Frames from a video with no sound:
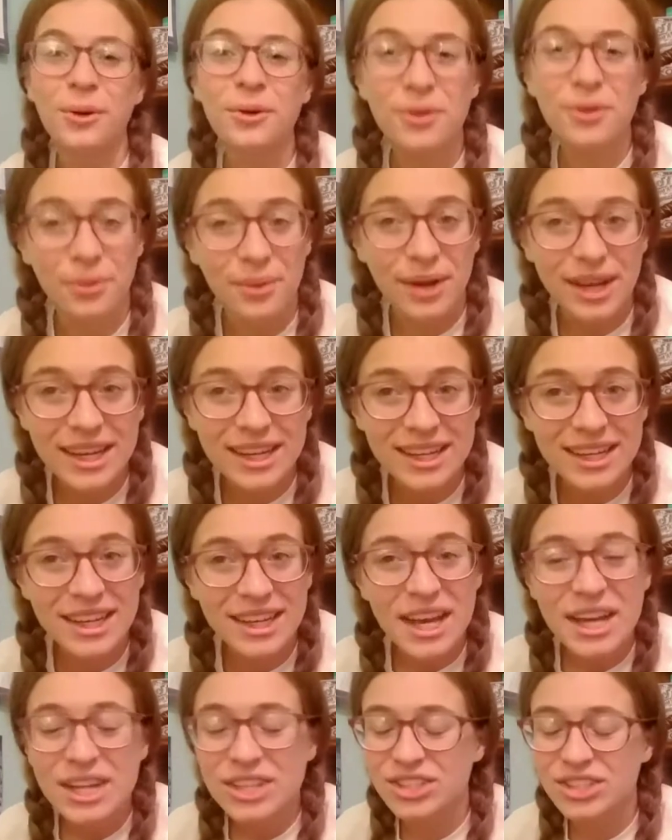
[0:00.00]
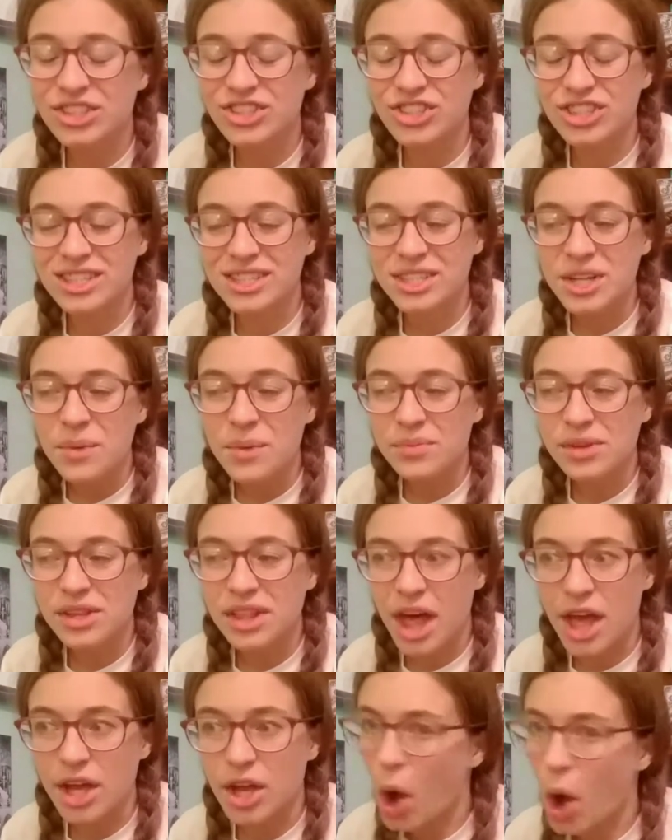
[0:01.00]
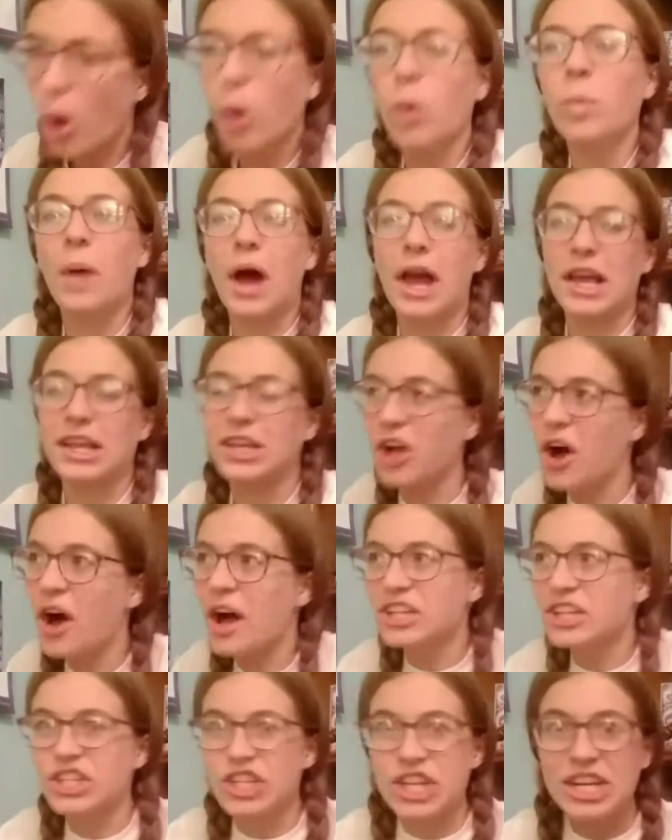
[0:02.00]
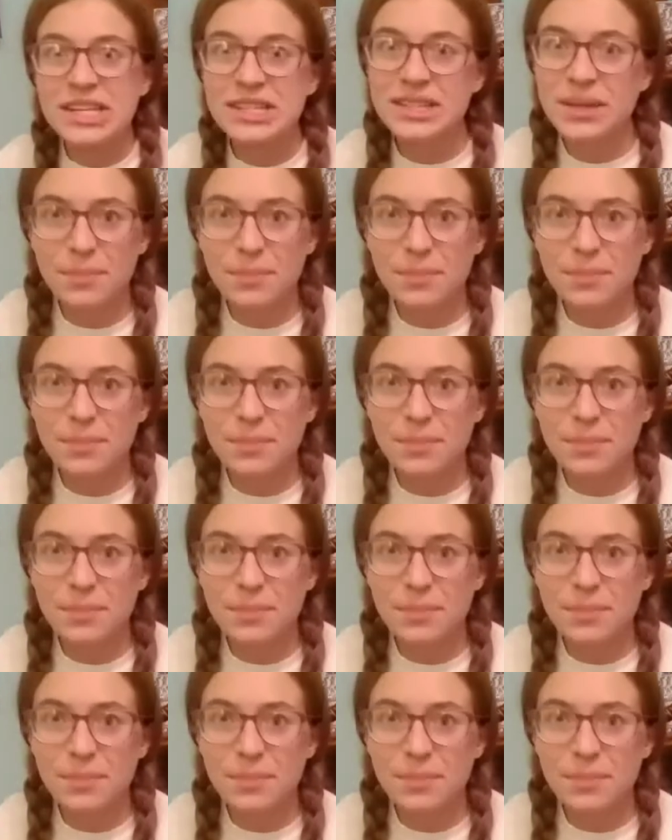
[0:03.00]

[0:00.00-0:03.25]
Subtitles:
quick to just be like, oh my gosh, he's a